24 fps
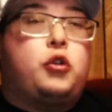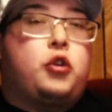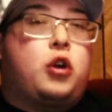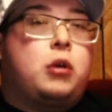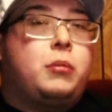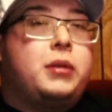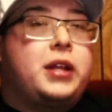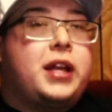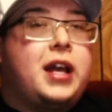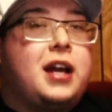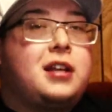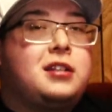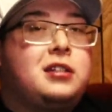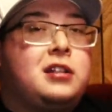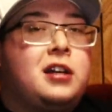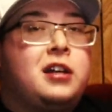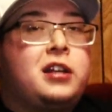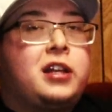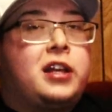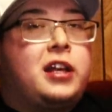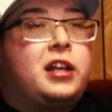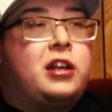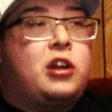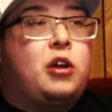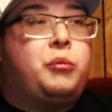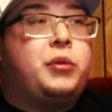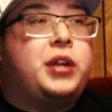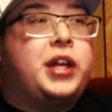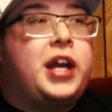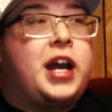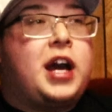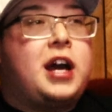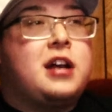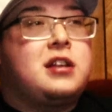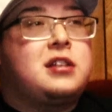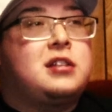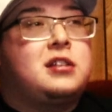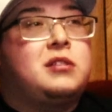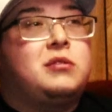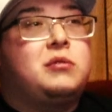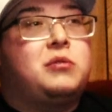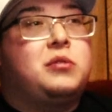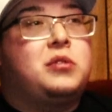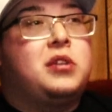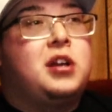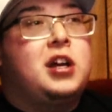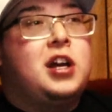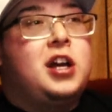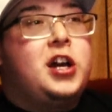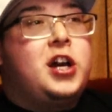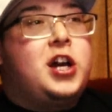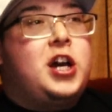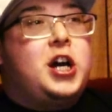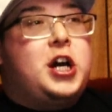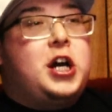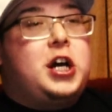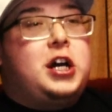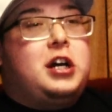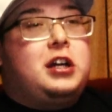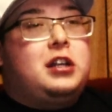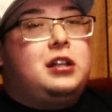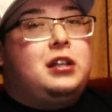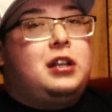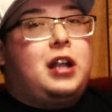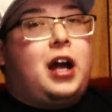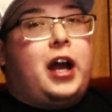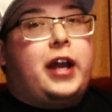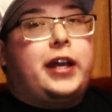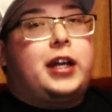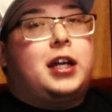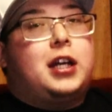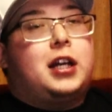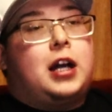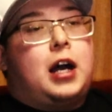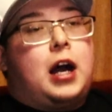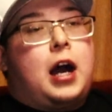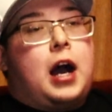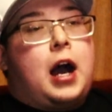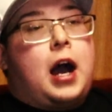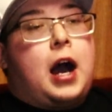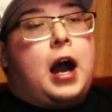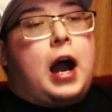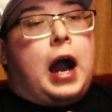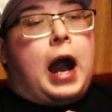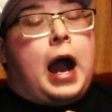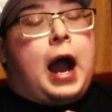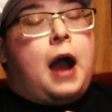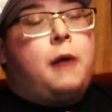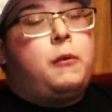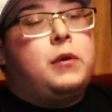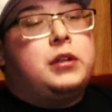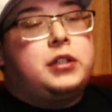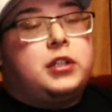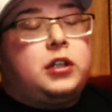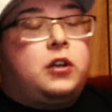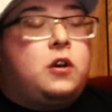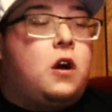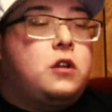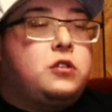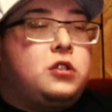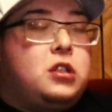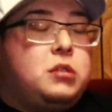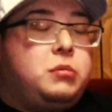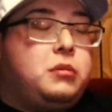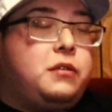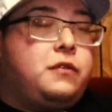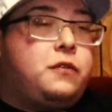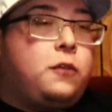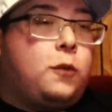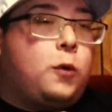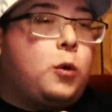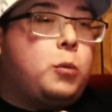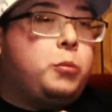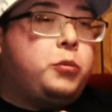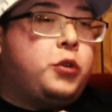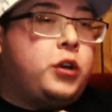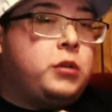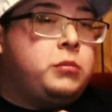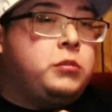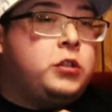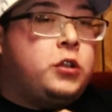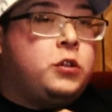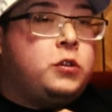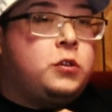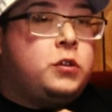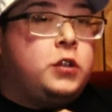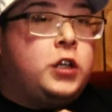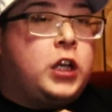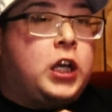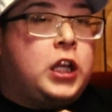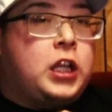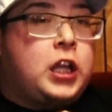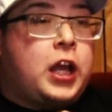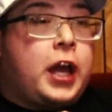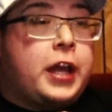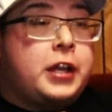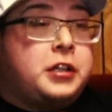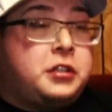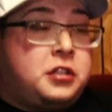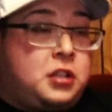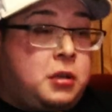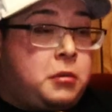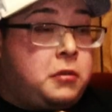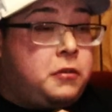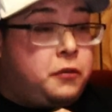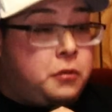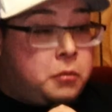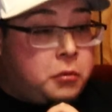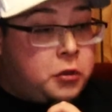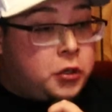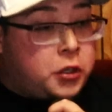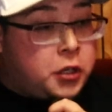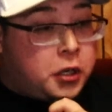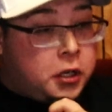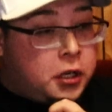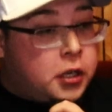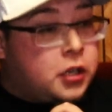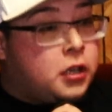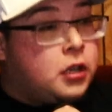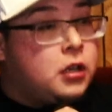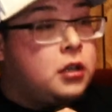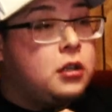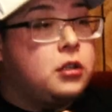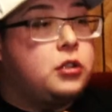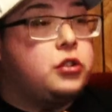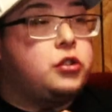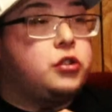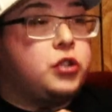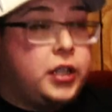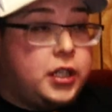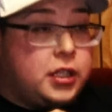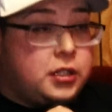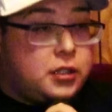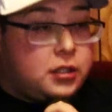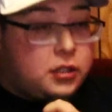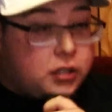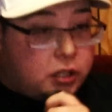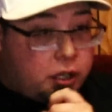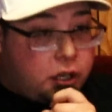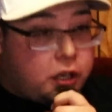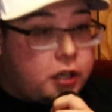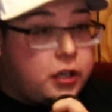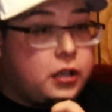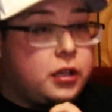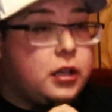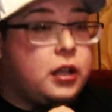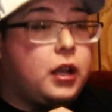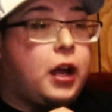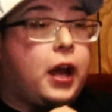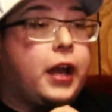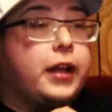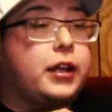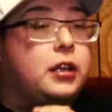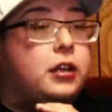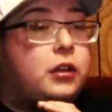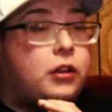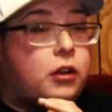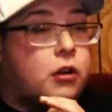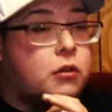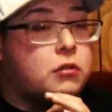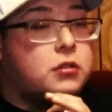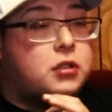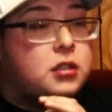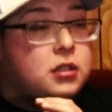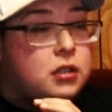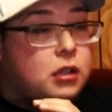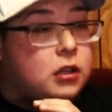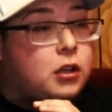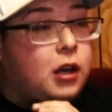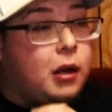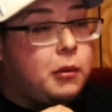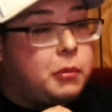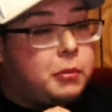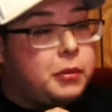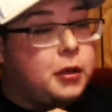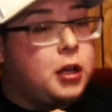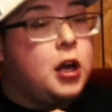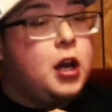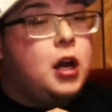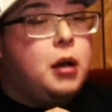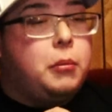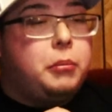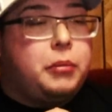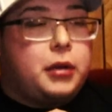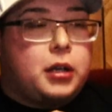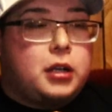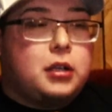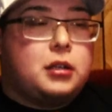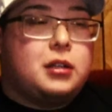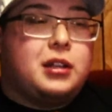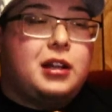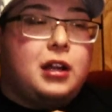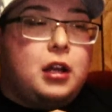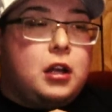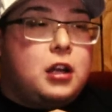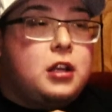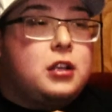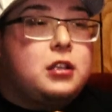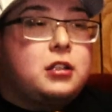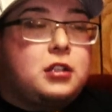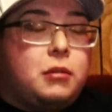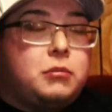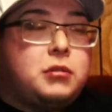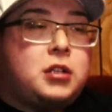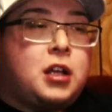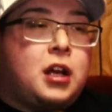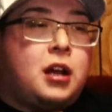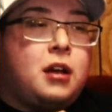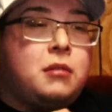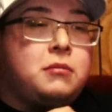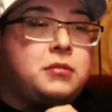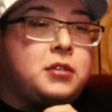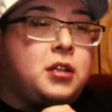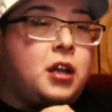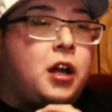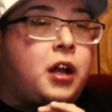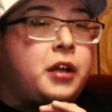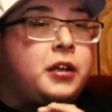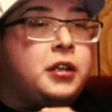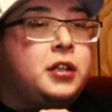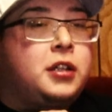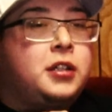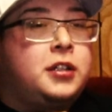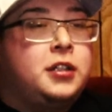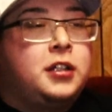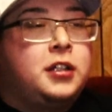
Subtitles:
Nobody has done it. Nobody has, like. I went to concerts before in Pueblo, and like some of them are good. Trey's is good, like, you know, a couple. But sometimes like